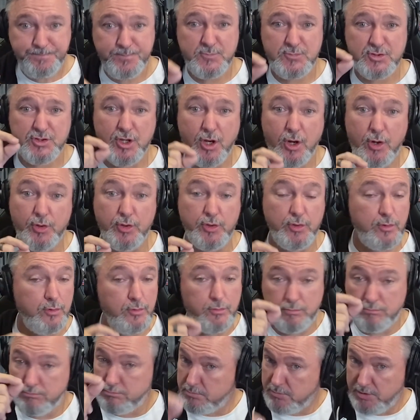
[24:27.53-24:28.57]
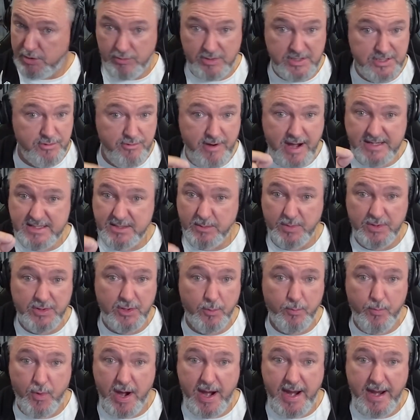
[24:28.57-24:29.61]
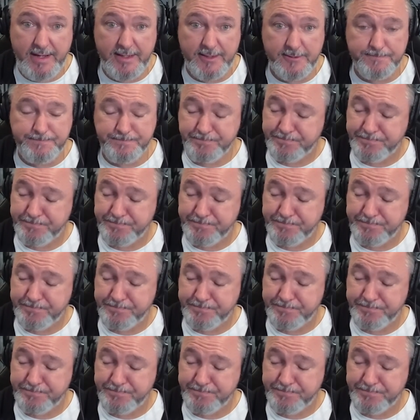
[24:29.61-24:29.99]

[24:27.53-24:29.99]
So you're interacting with your brand,